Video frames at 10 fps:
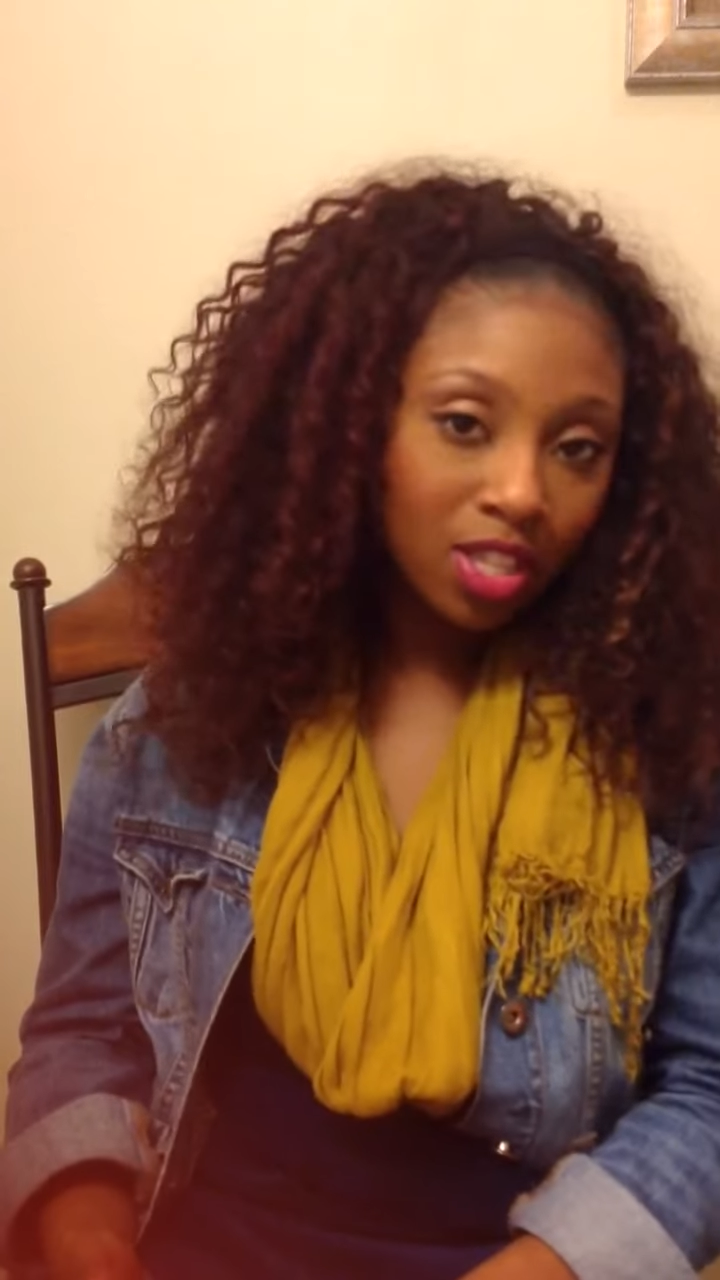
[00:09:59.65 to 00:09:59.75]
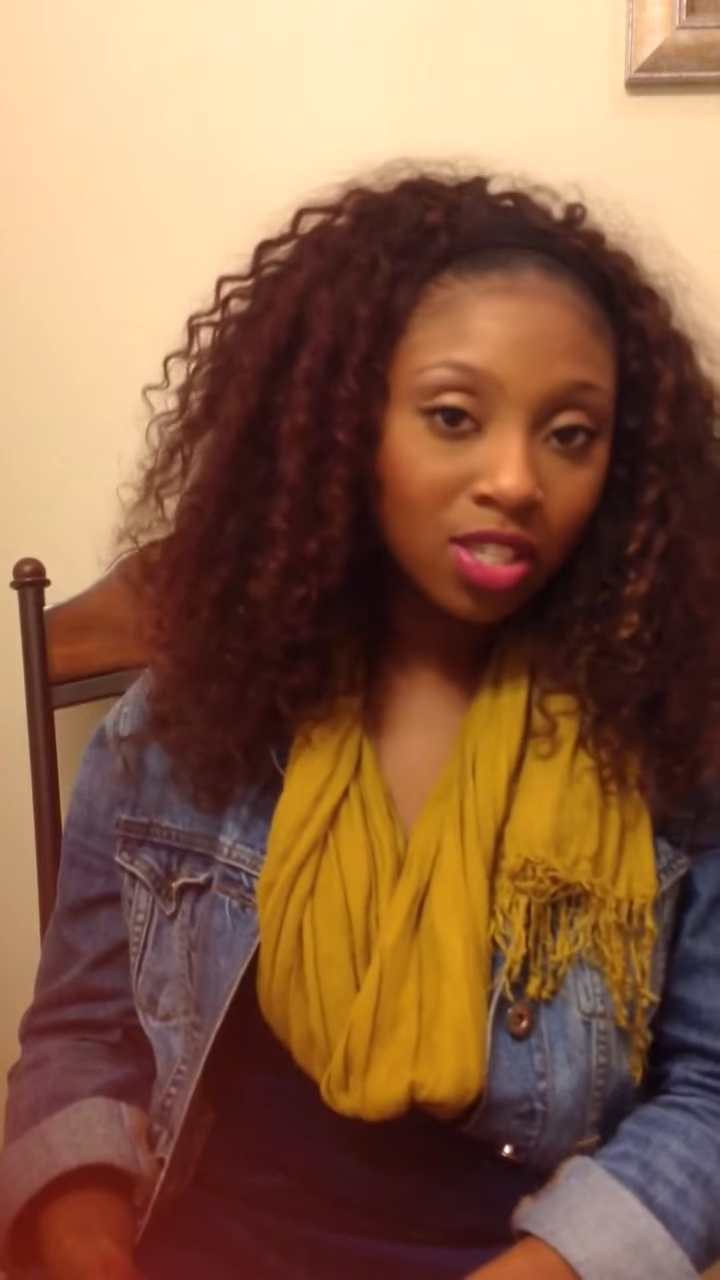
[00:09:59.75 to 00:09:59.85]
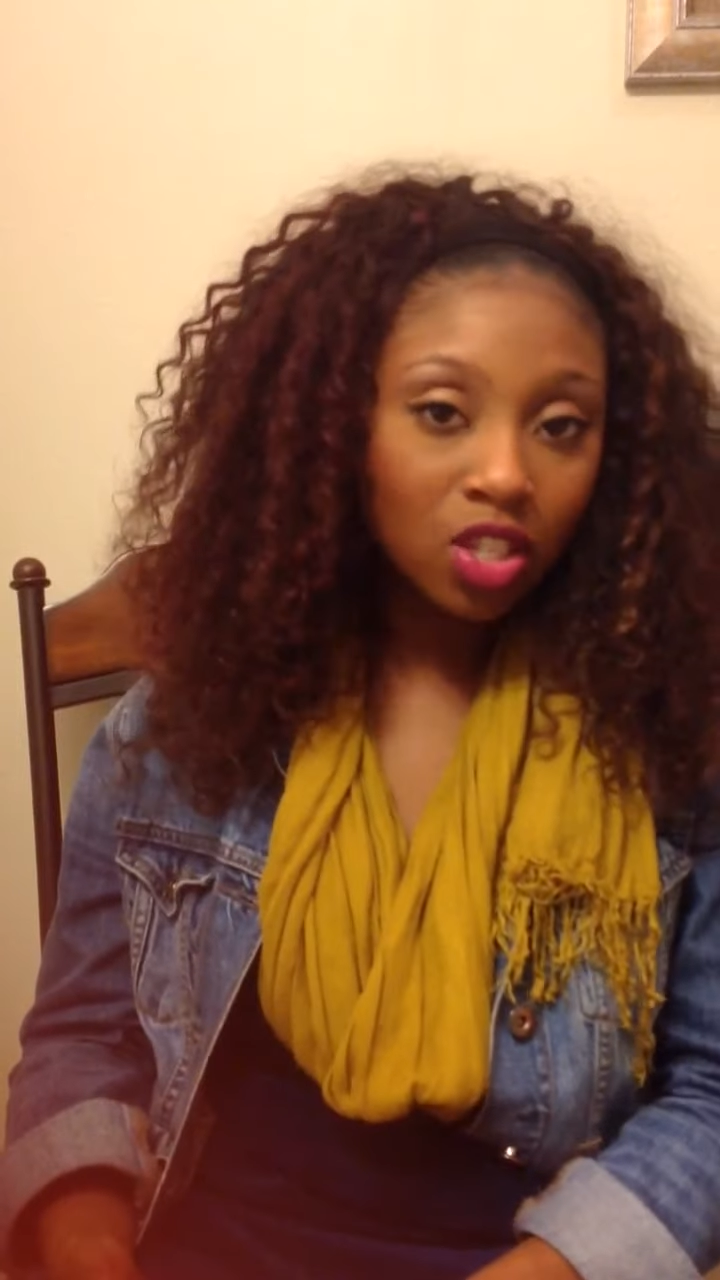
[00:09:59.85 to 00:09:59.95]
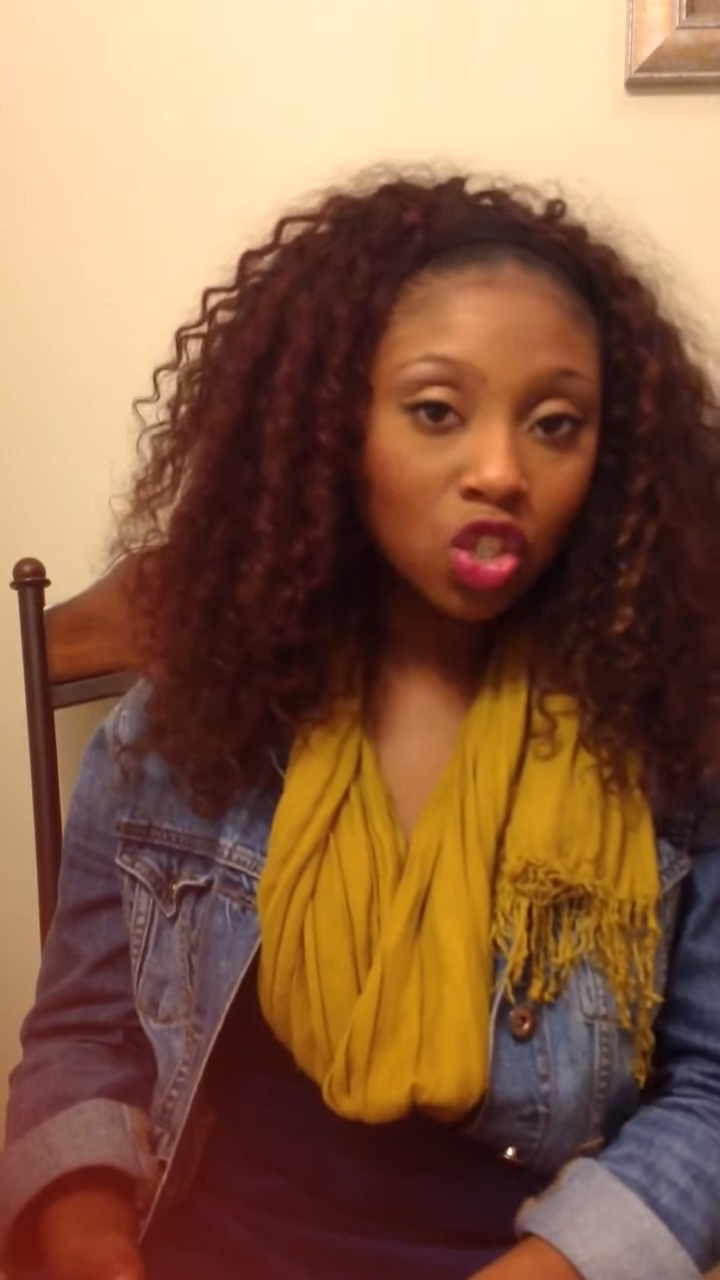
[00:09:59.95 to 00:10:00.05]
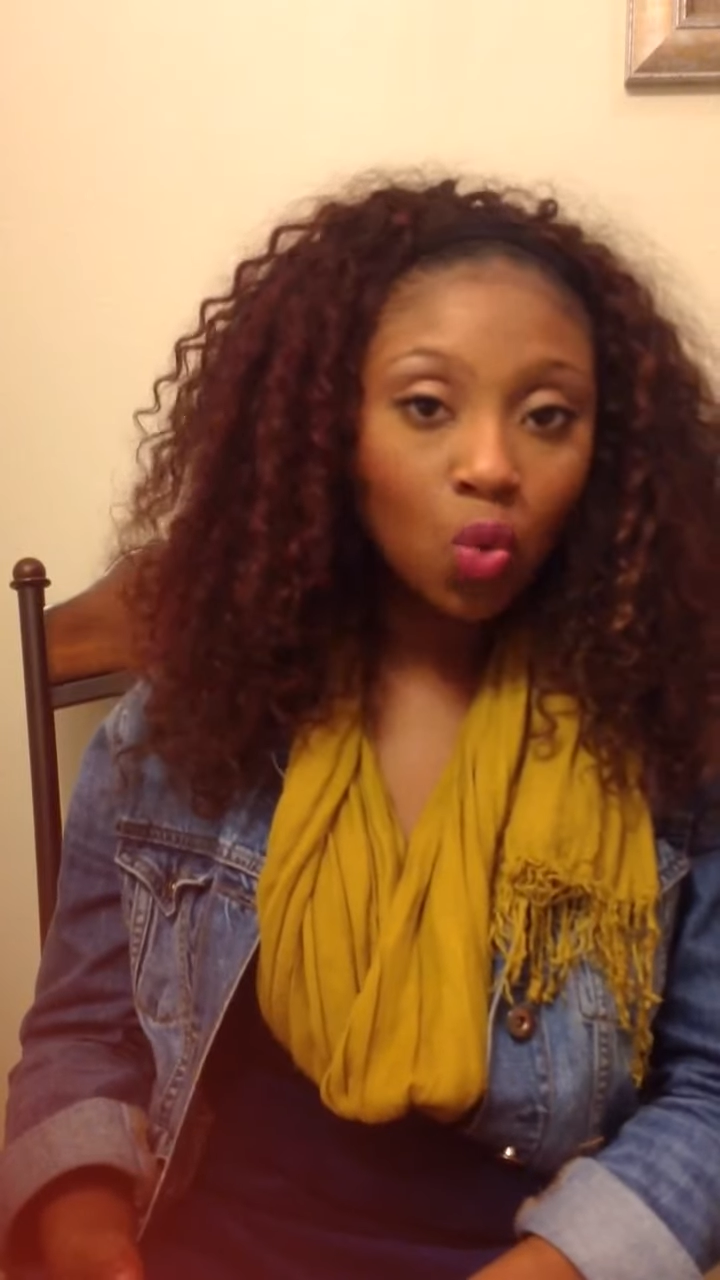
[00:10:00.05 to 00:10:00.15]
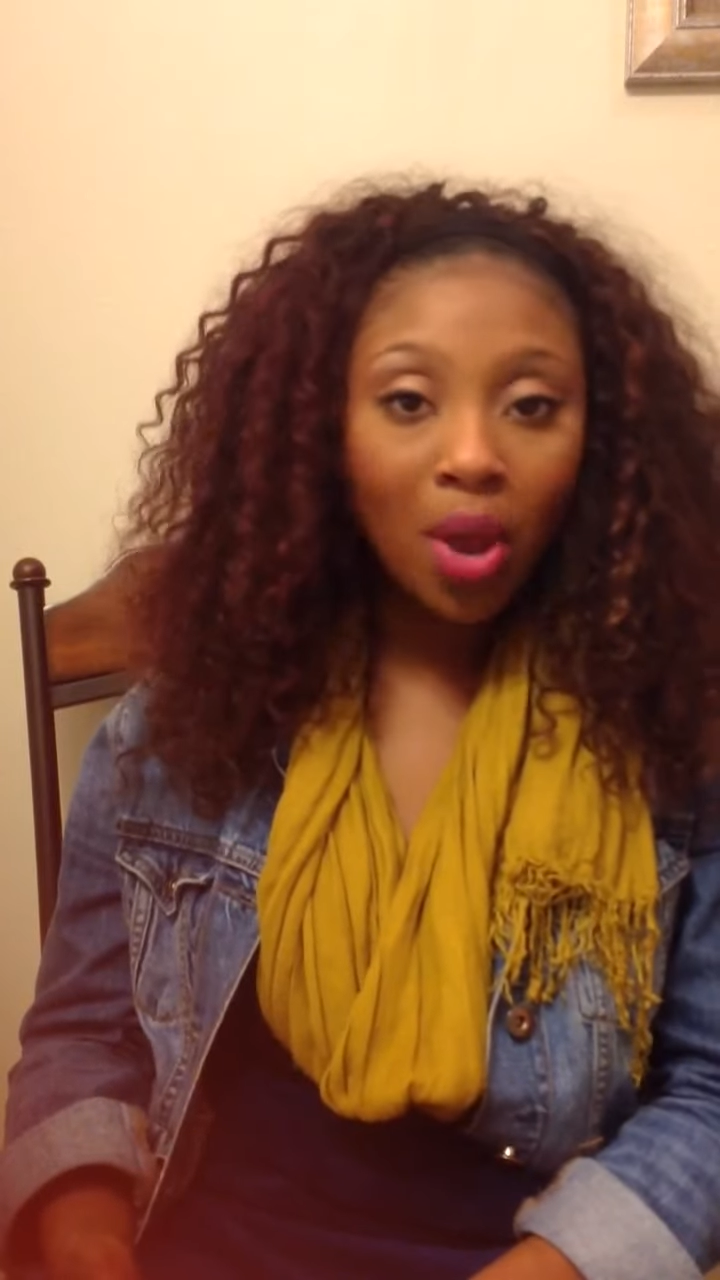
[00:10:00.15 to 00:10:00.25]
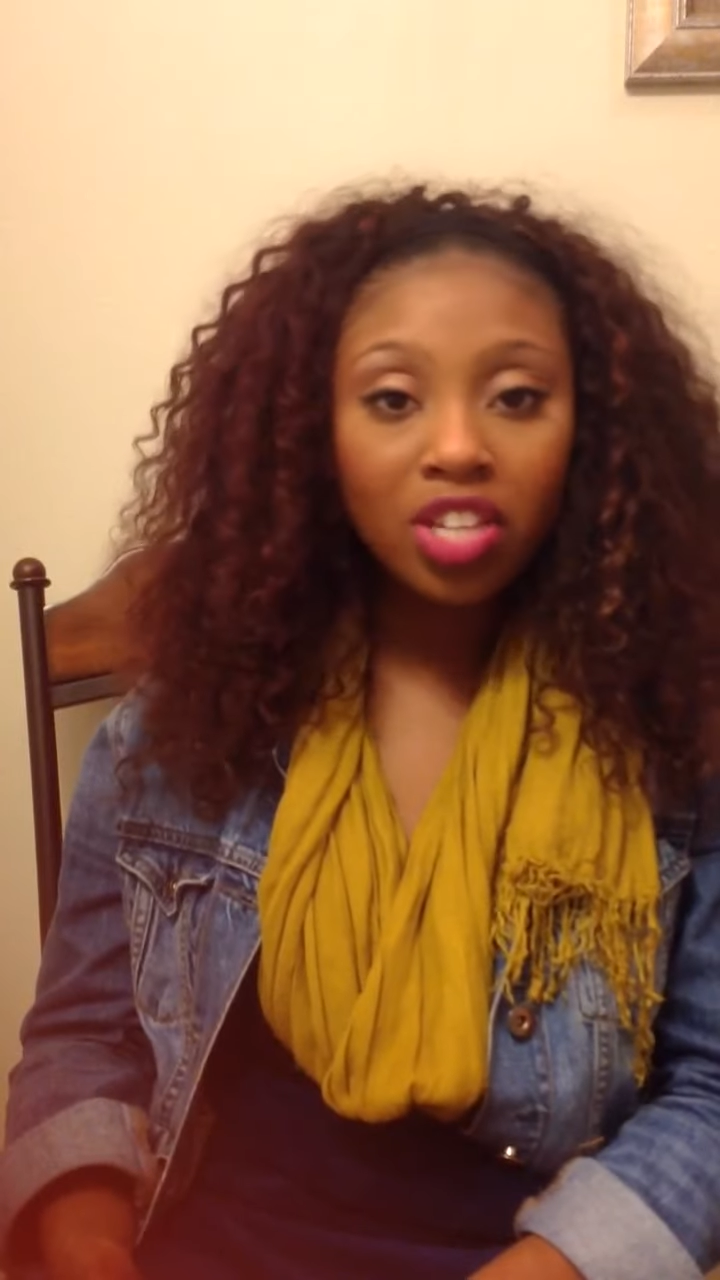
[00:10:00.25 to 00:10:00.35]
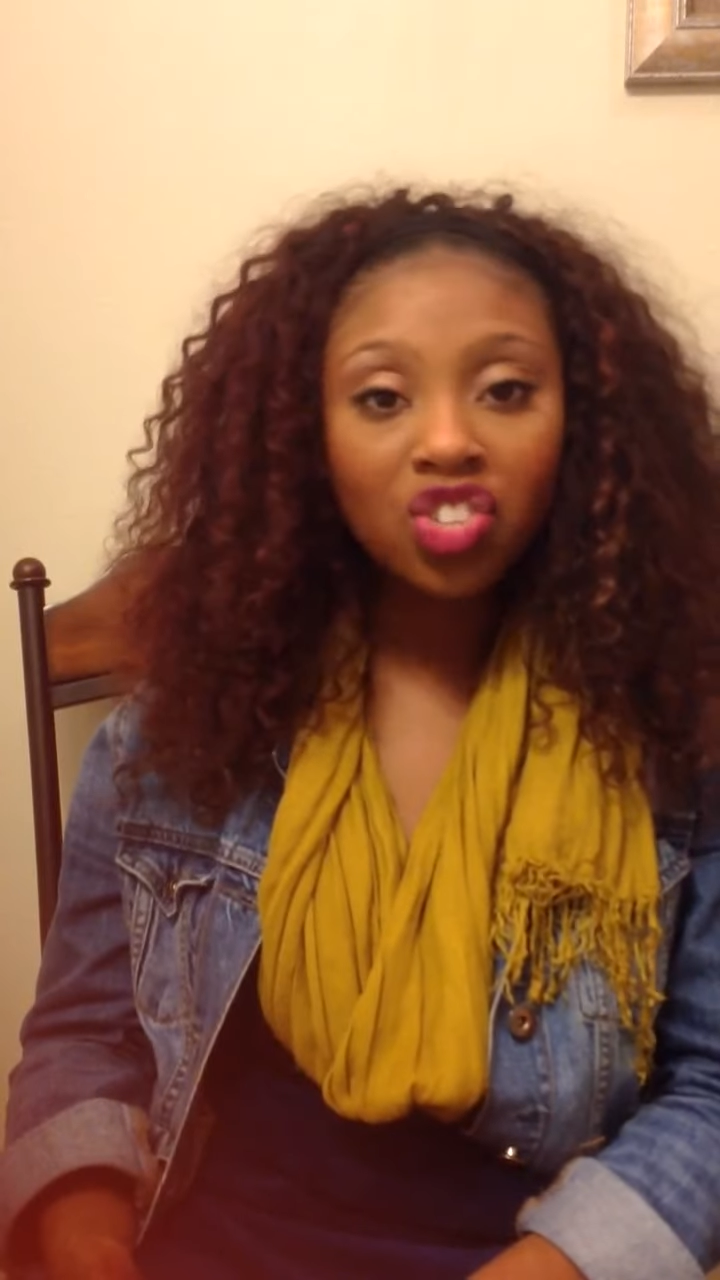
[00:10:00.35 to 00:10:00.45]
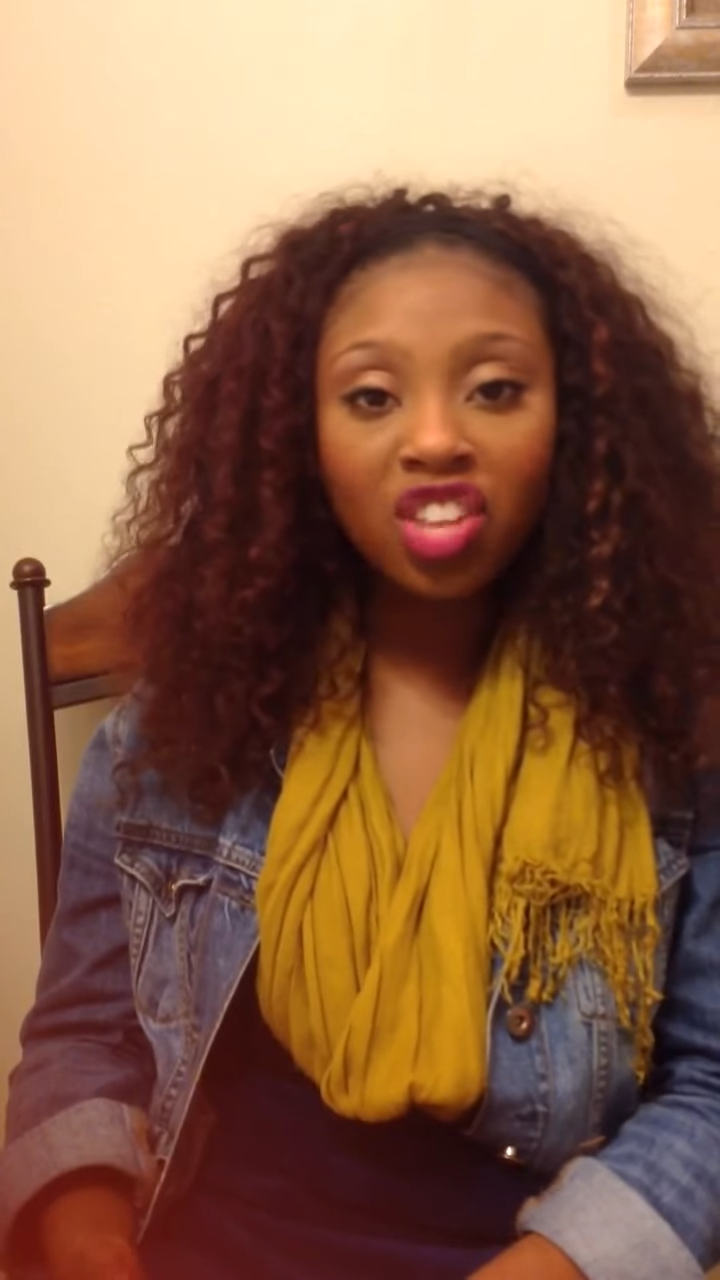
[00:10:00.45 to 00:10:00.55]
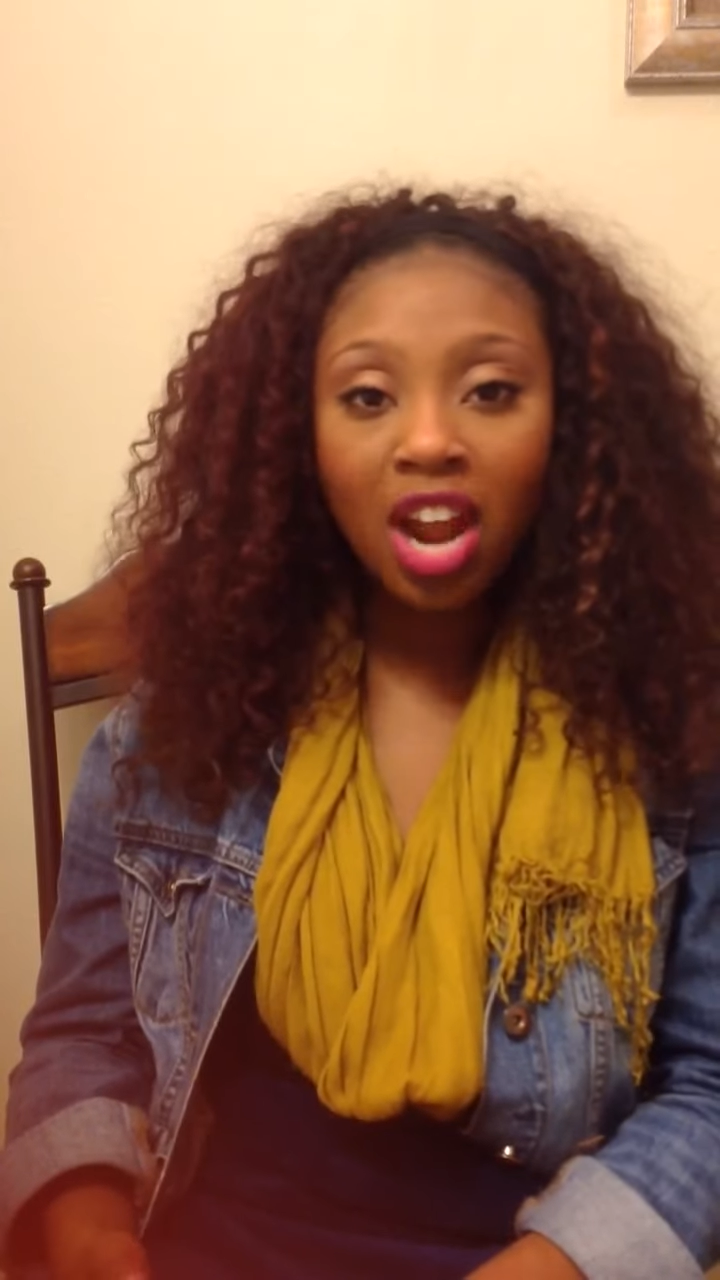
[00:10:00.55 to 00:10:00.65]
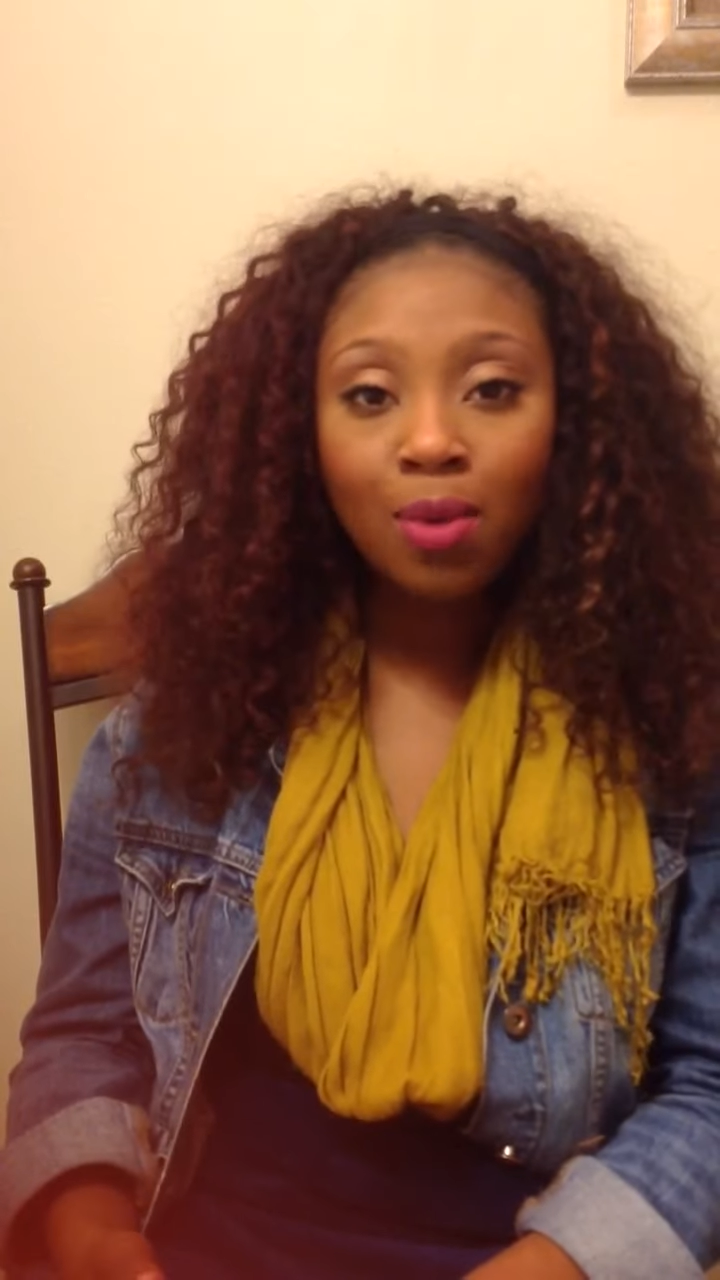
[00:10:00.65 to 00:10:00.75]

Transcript: situation that I